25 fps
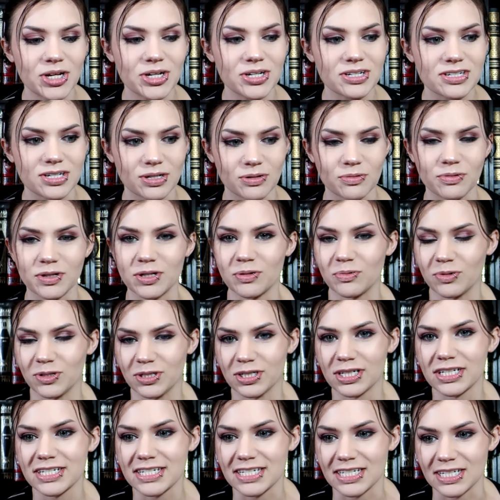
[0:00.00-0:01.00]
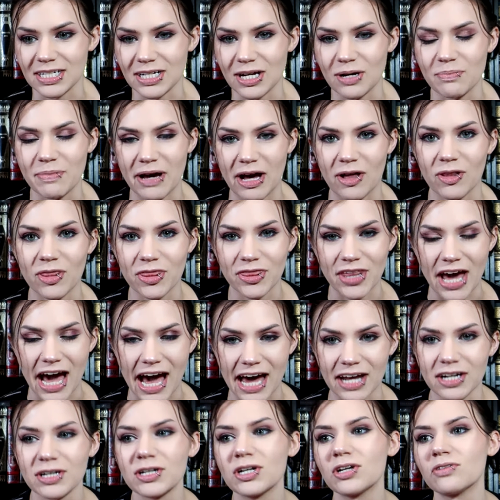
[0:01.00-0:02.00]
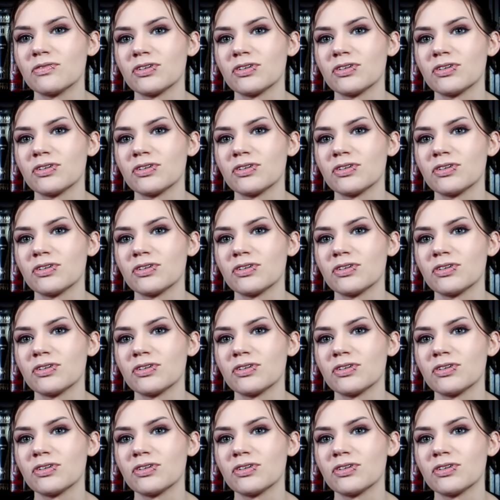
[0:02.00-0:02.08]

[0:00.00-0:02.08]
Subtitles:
So we will see about that.